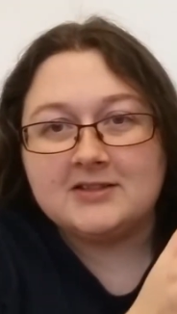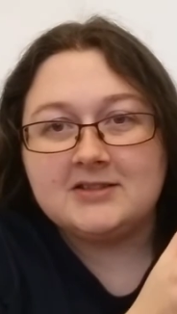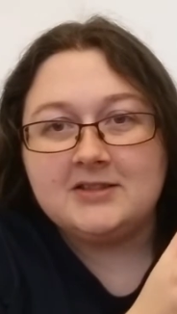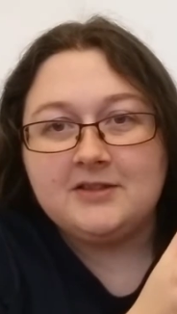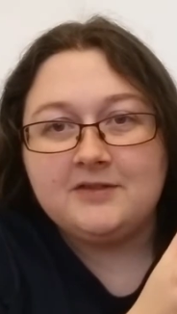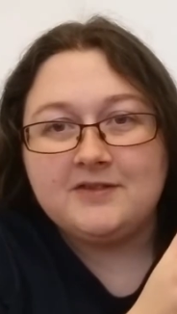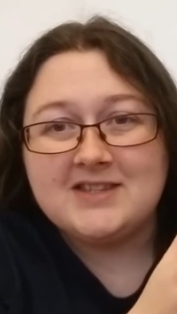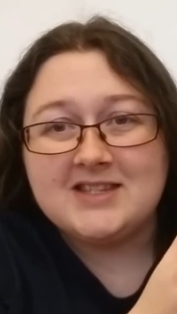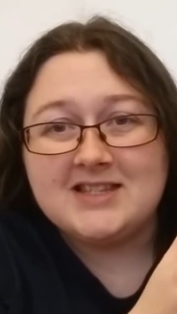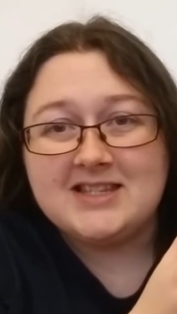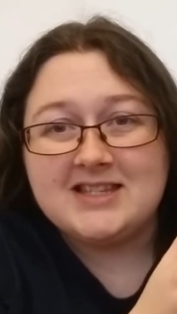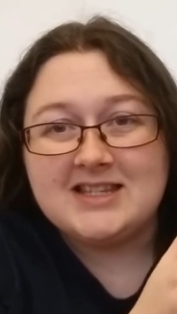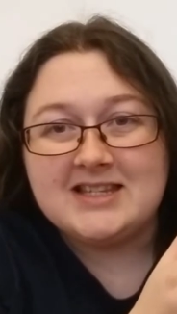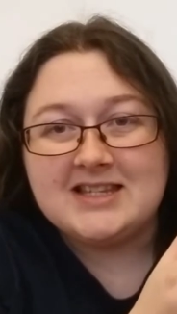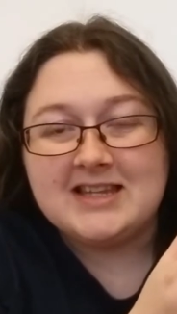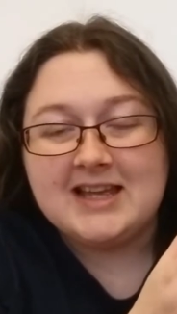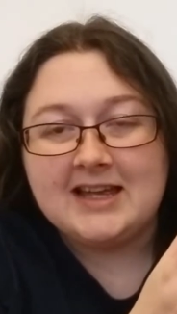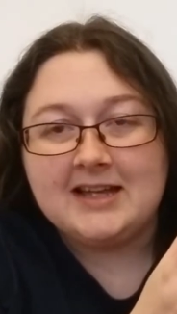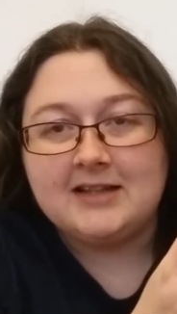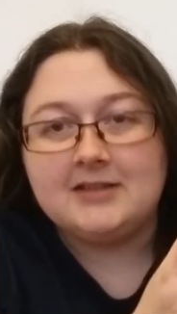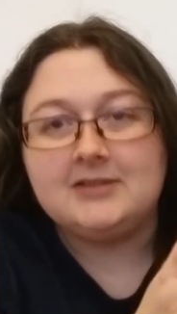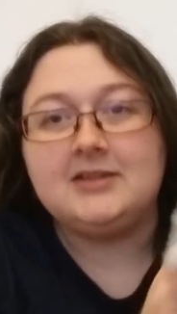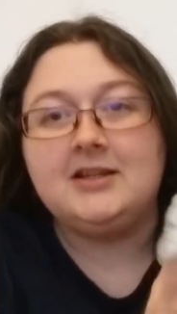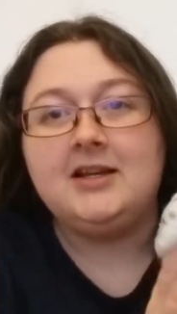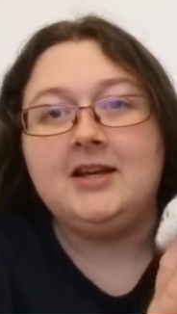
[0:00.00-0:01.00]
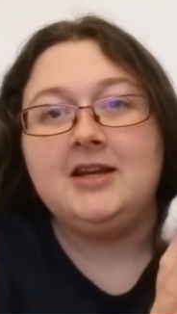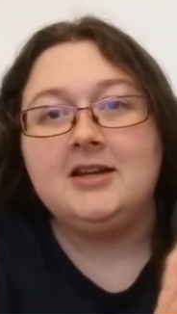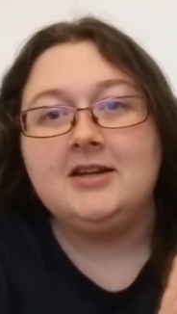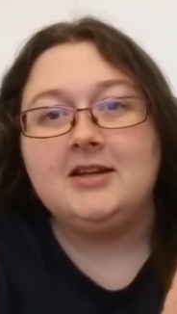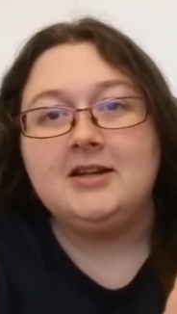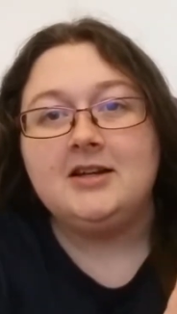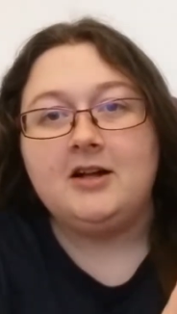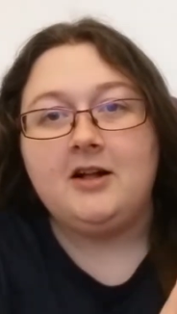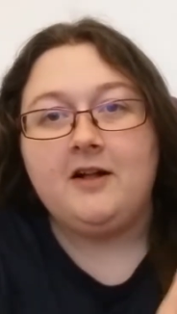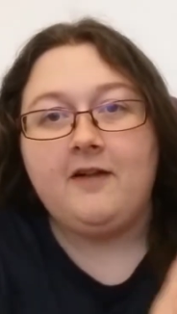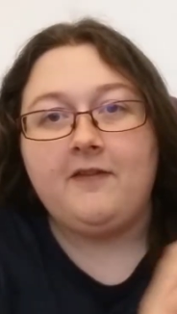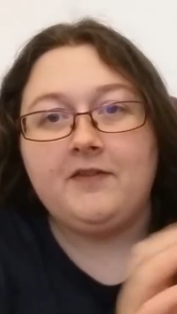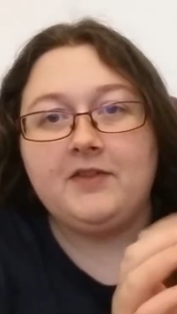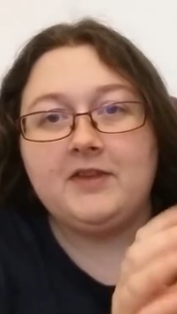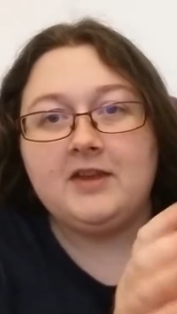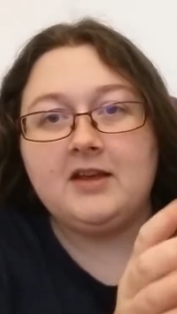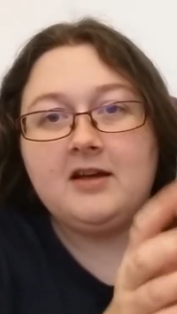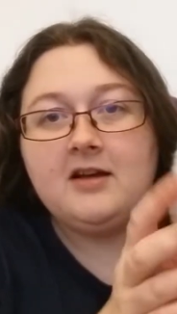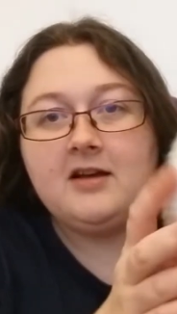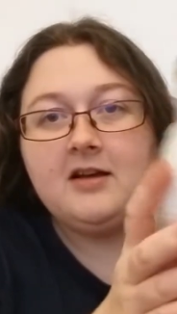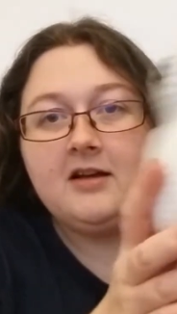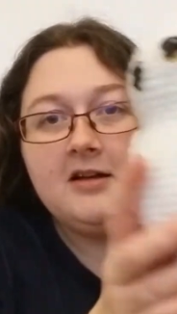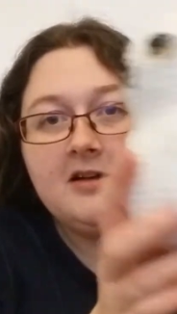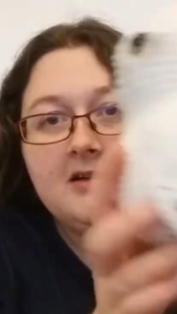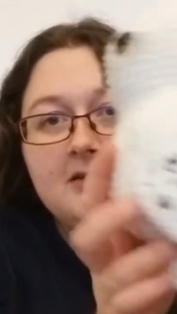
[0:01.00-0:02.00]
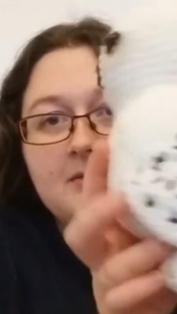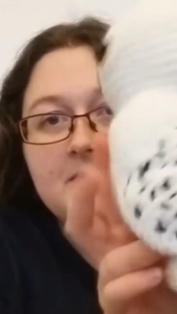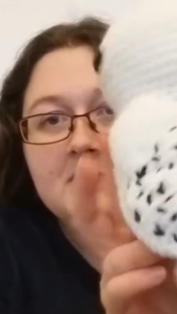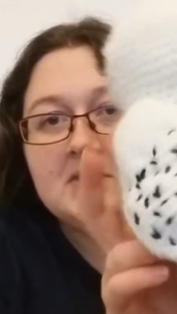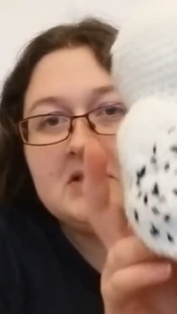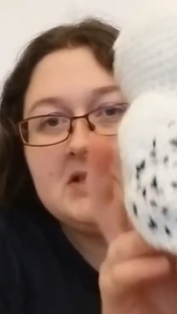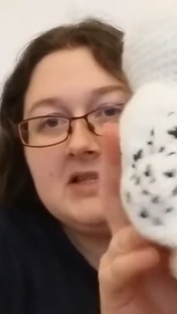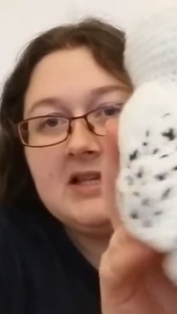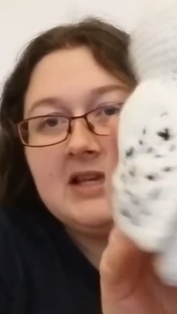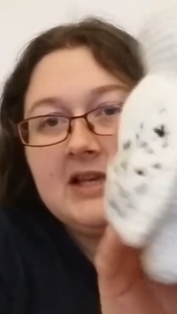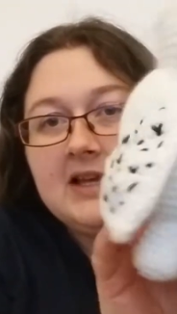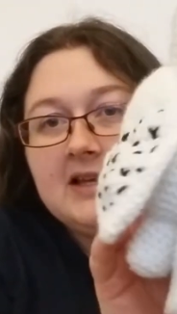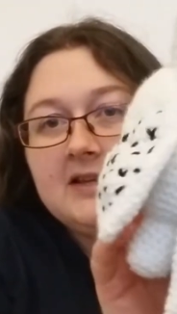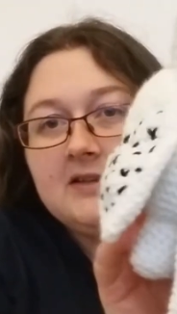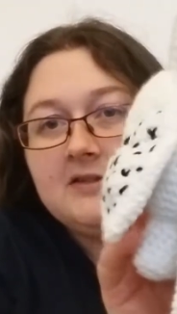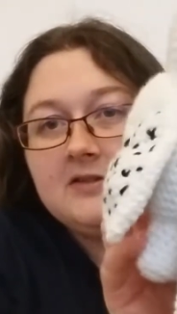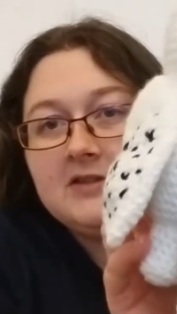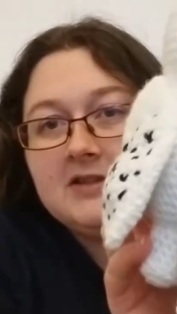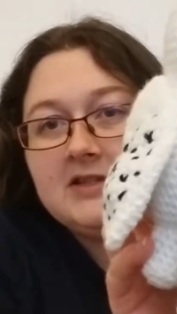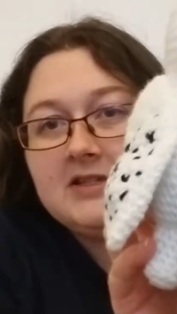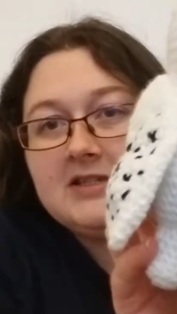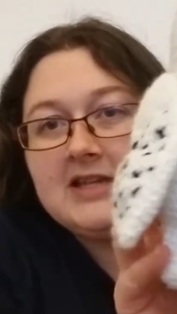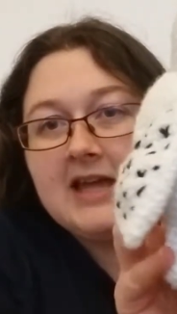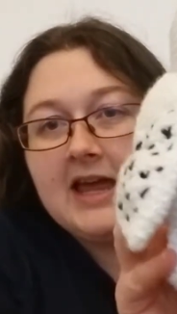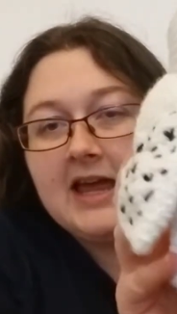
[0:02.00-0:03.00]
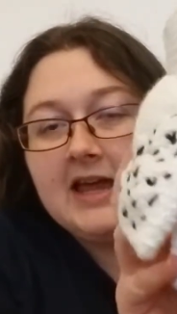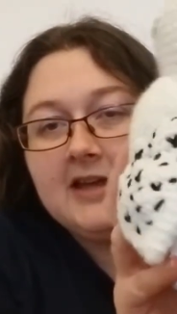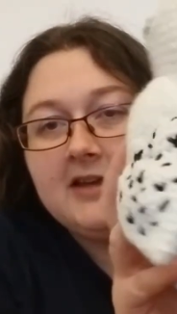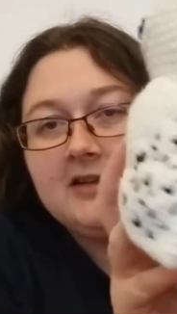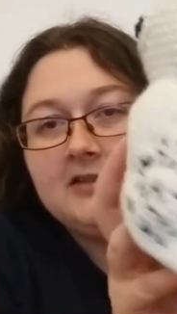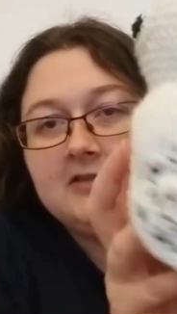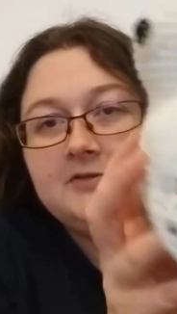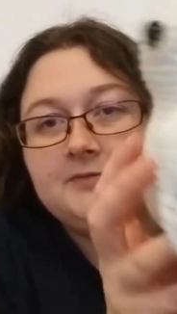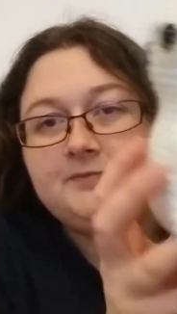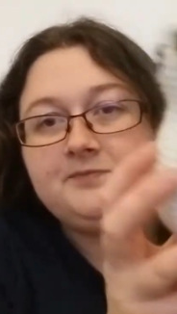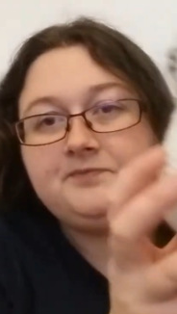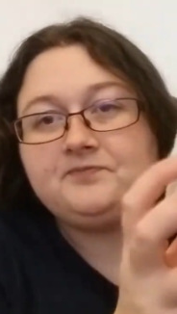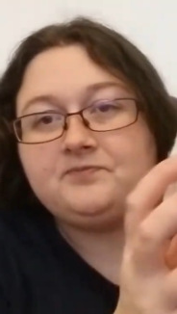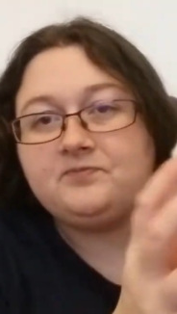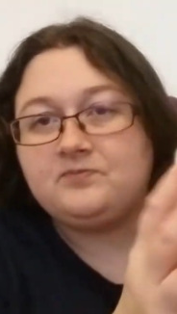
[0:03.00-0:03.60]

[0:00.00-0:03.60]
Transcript: Love the detail on the arms and on the tail.